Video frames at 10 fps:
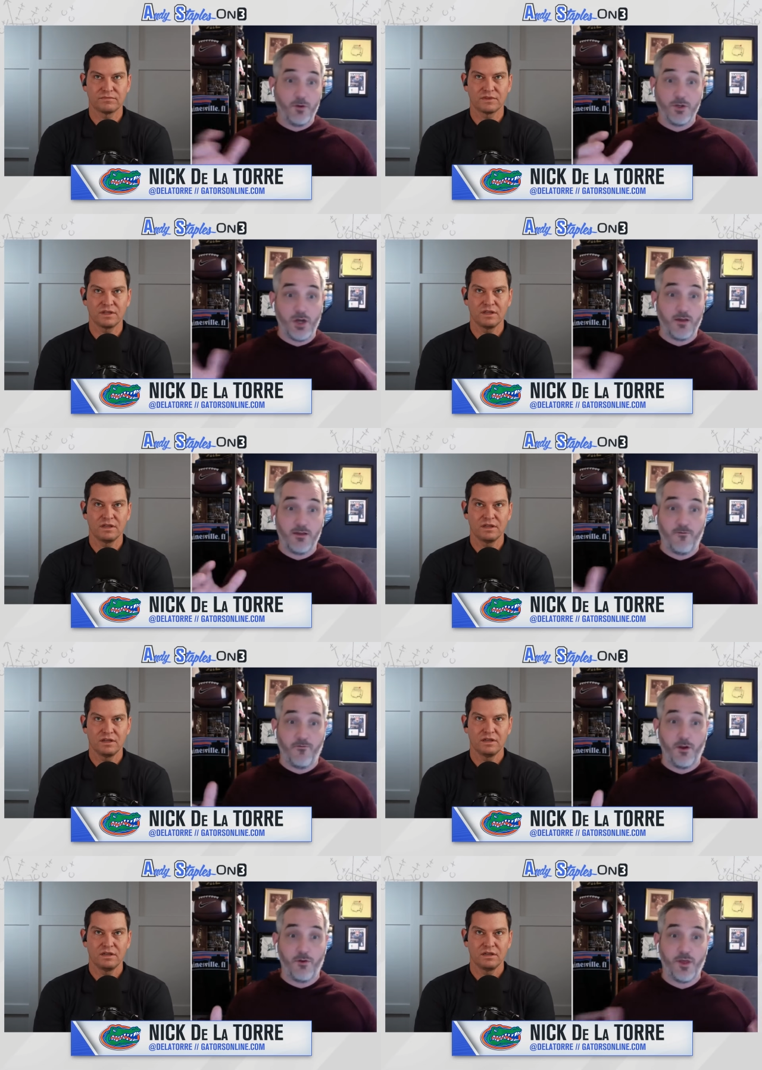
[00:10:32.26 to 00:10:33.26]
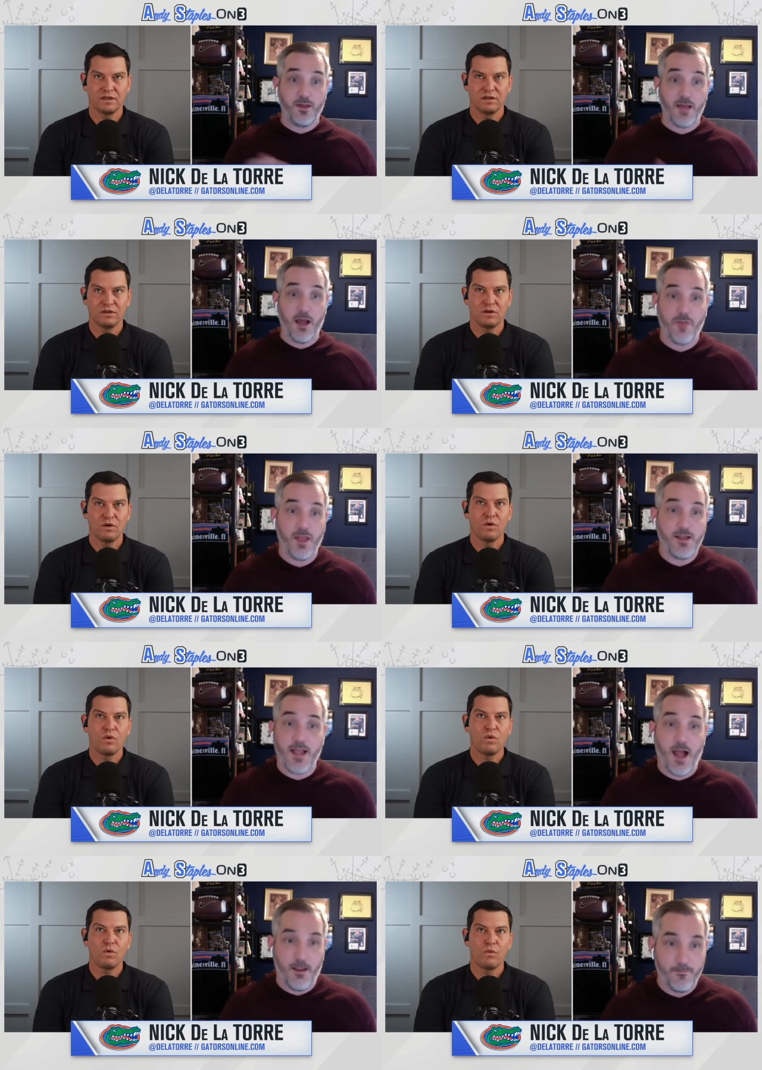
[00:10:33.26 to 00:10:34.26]
Speaker 1: adjust and figure things out. They did
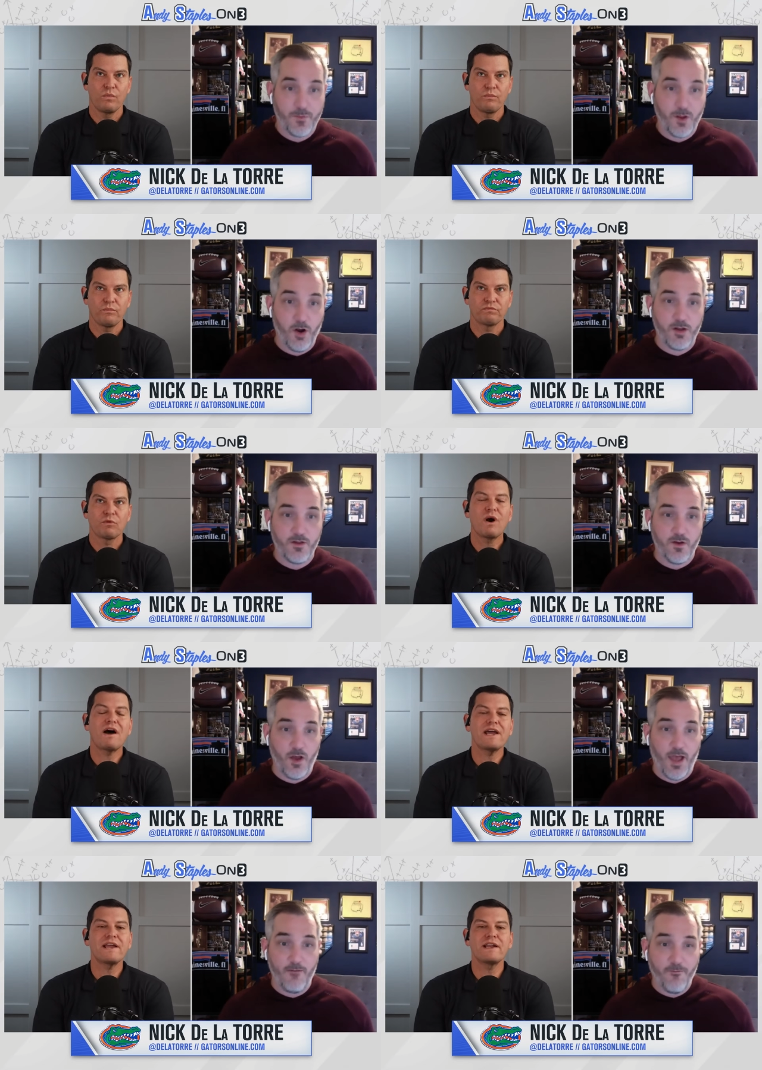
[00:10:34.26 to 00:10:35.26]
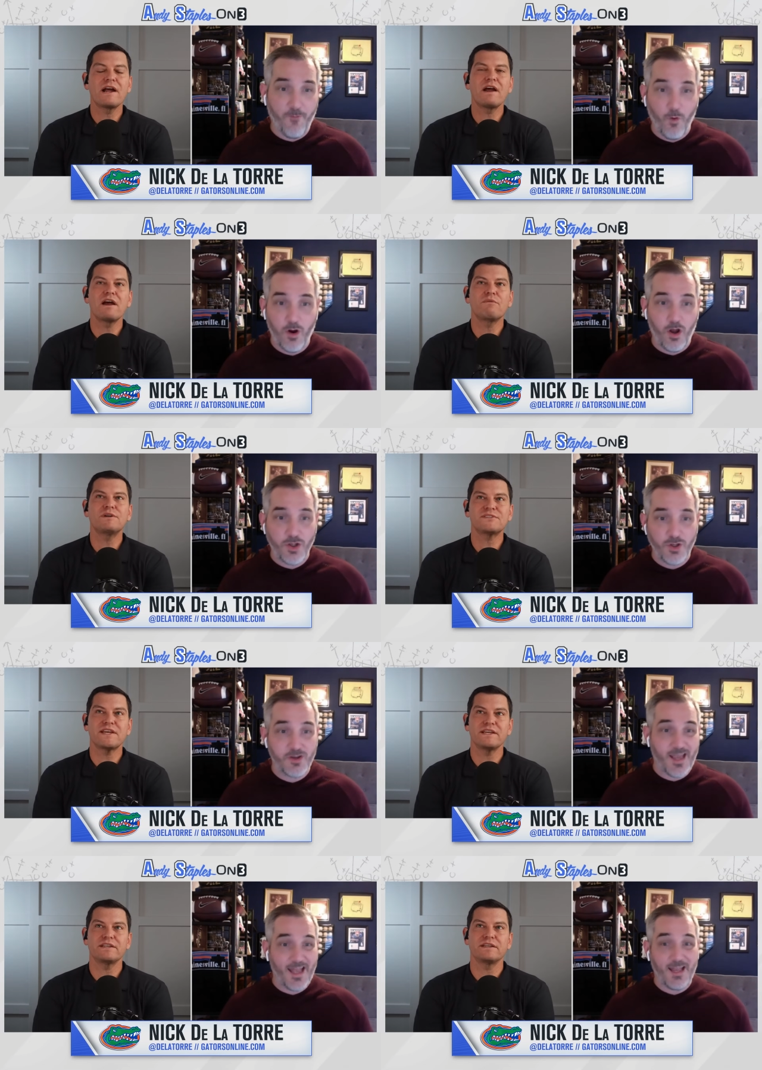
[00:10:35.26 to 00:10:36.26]
not. Arkansas well, I, had I, 481 I
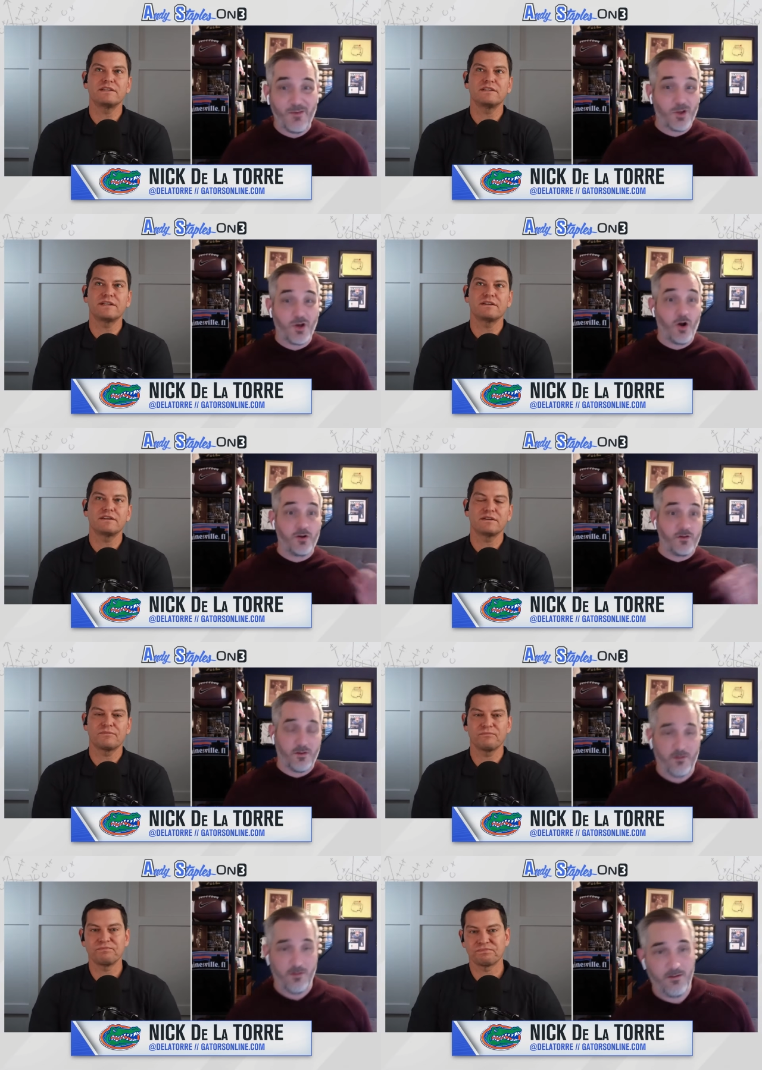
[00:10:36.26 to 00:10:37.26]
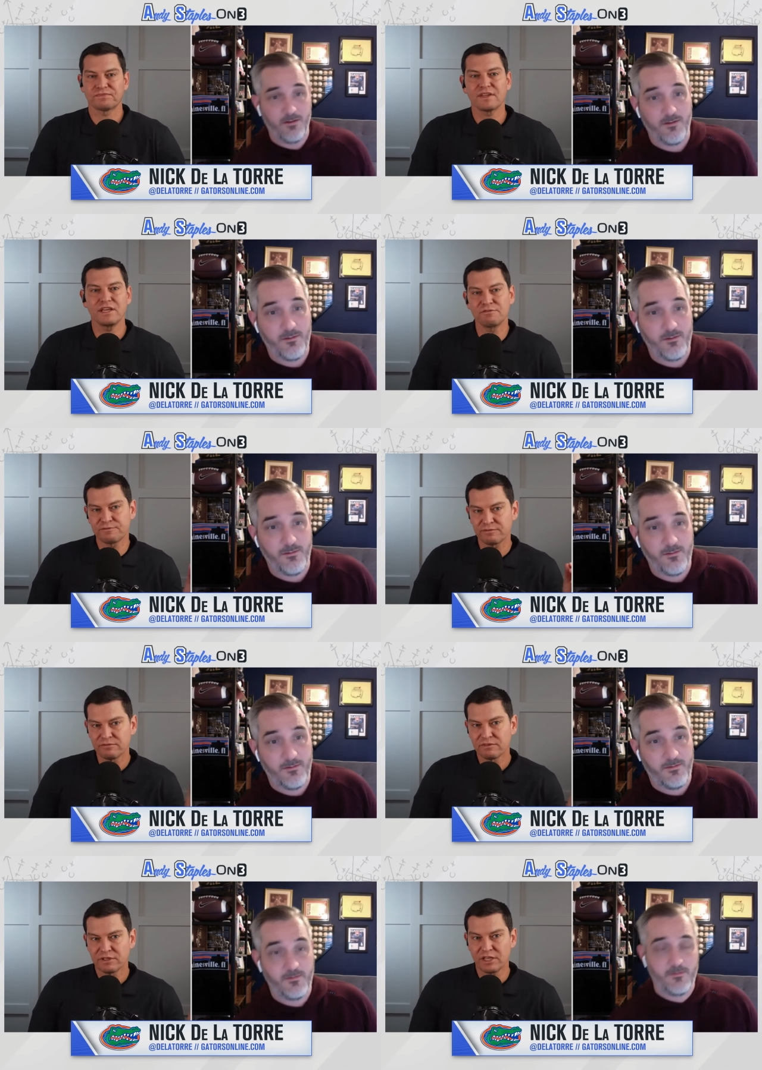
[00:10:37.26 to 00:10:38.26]
say, like, yards.
Speaker 2: If
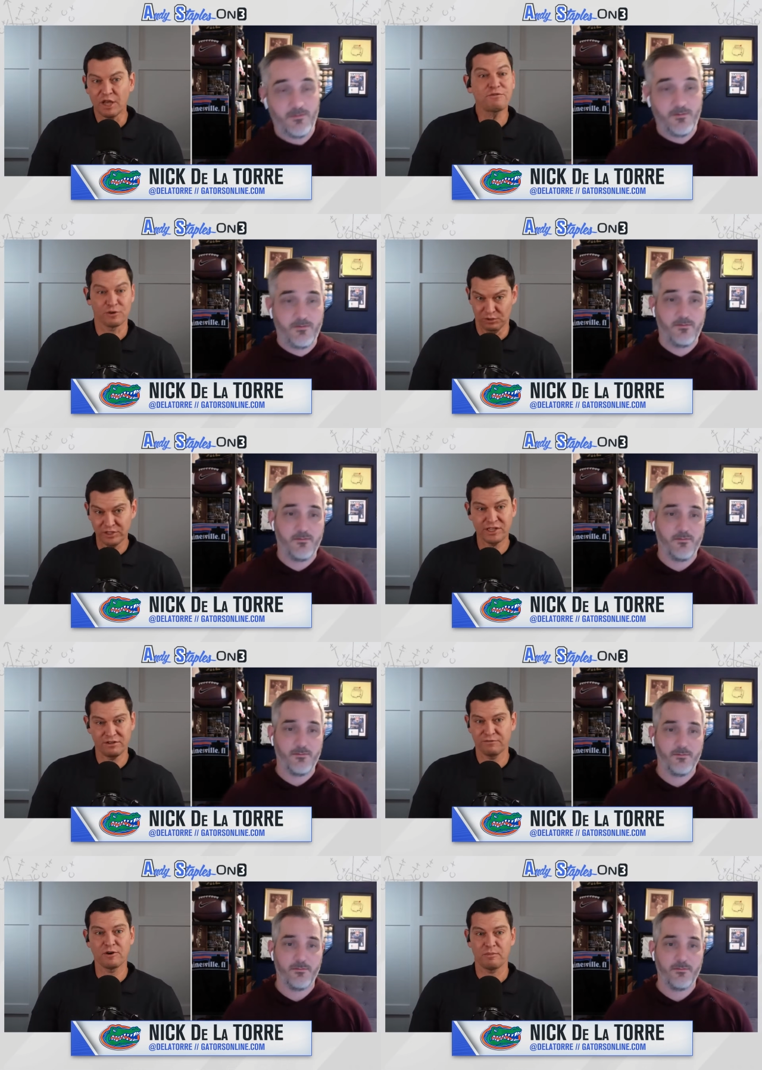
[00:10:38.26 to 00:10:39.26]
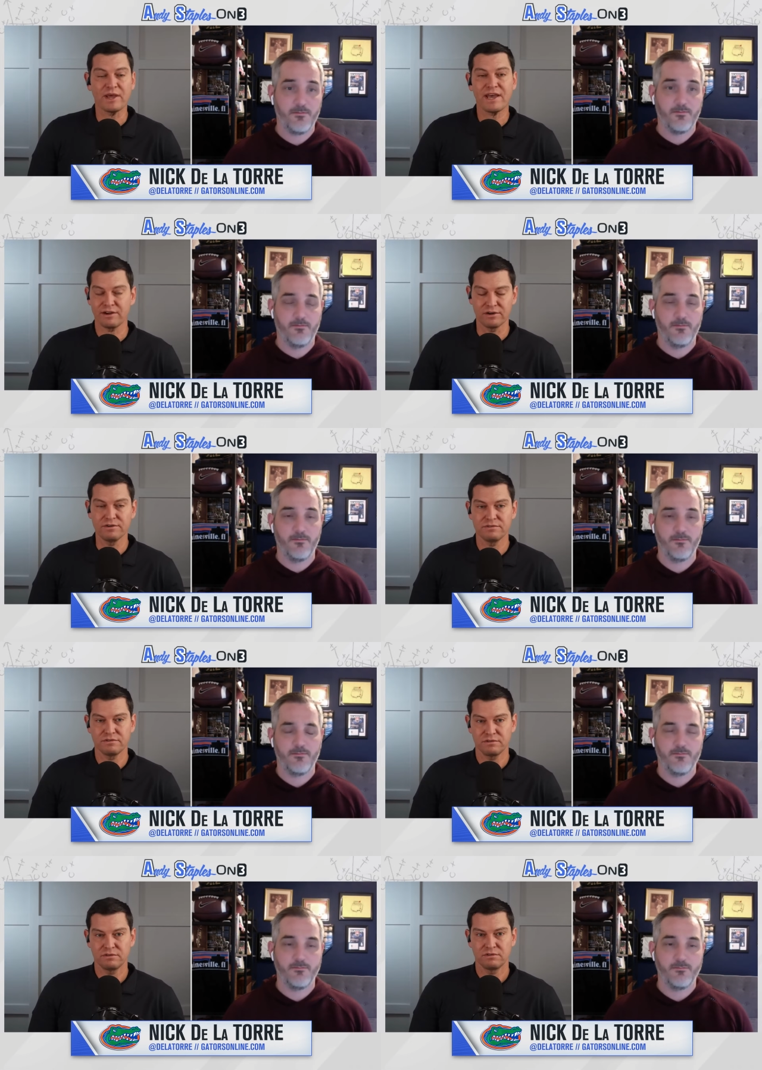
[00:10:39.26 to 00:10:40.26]
if you're looking for a pattern
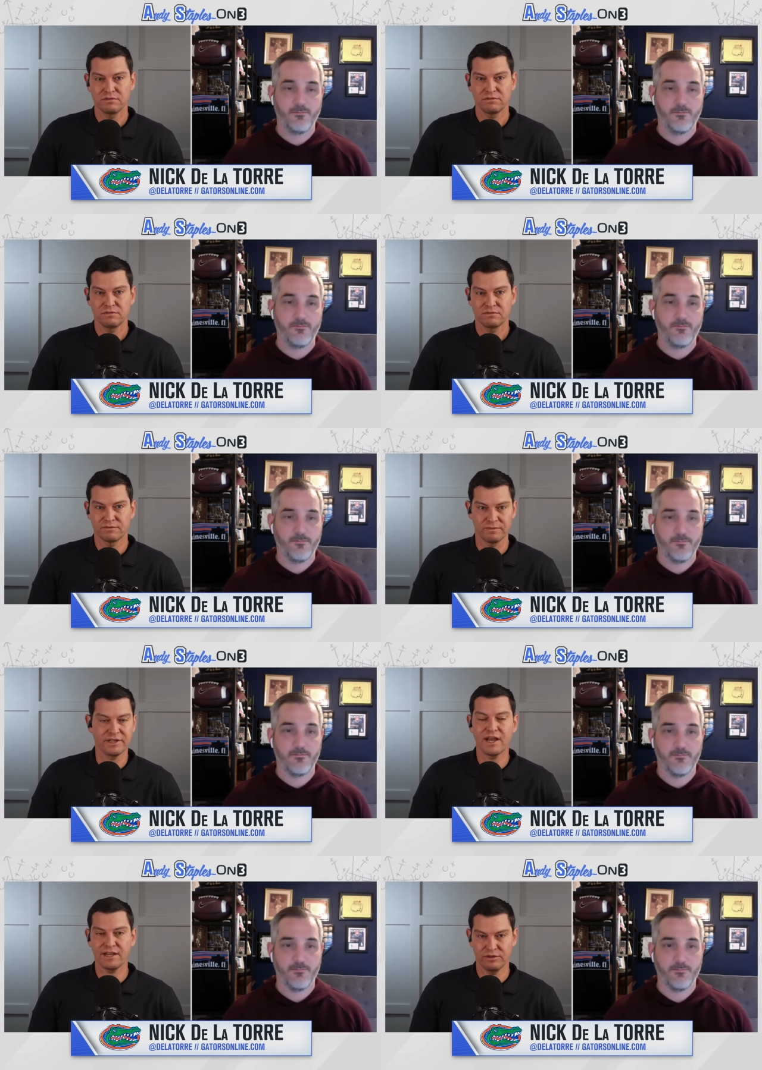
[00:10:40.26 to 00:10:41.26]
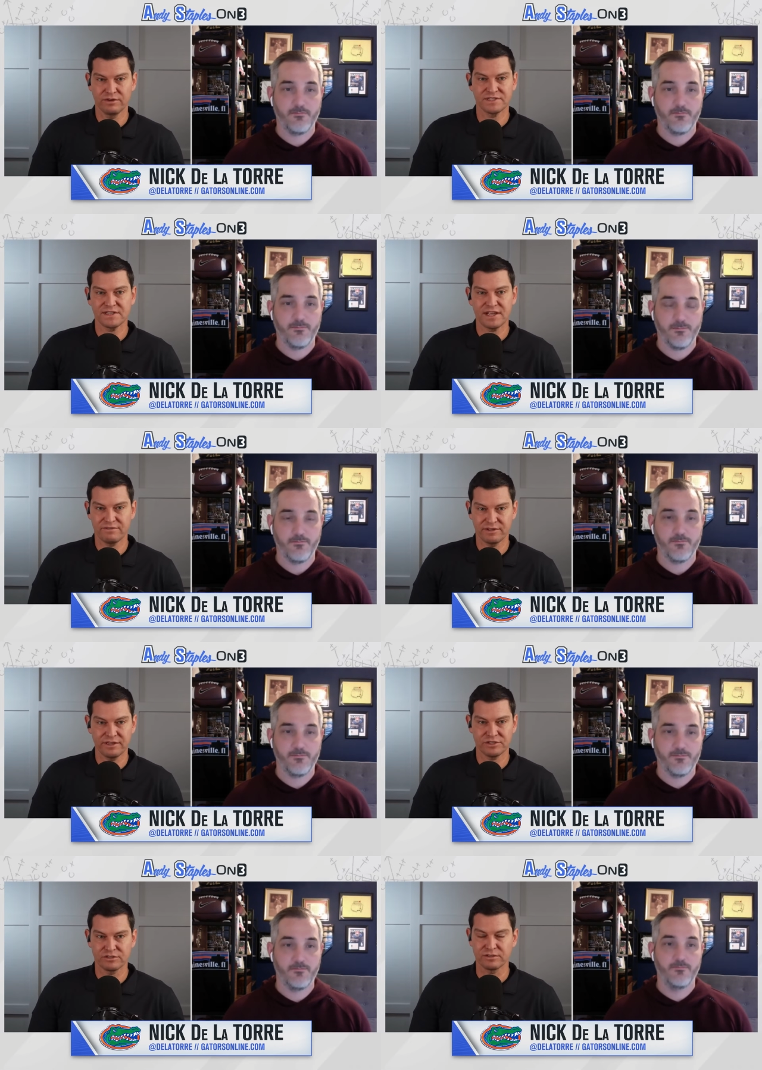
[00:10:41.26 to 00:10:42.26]
from the guy who doesn't have a
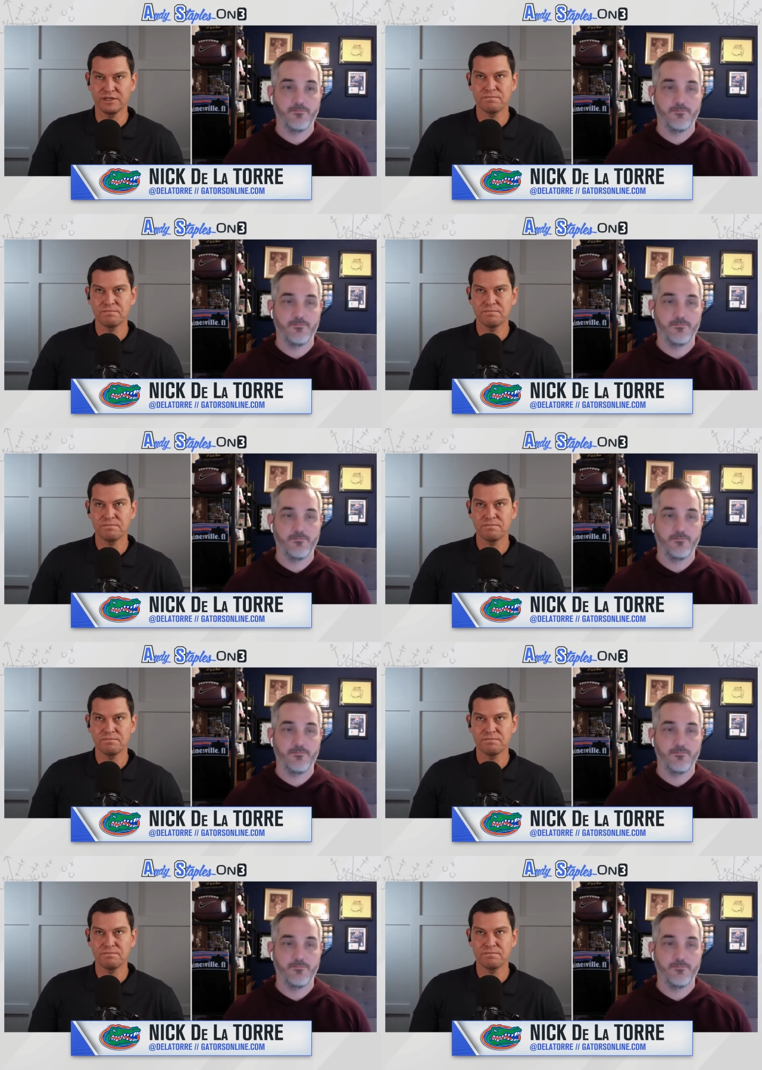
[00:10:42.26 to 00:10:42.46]
history,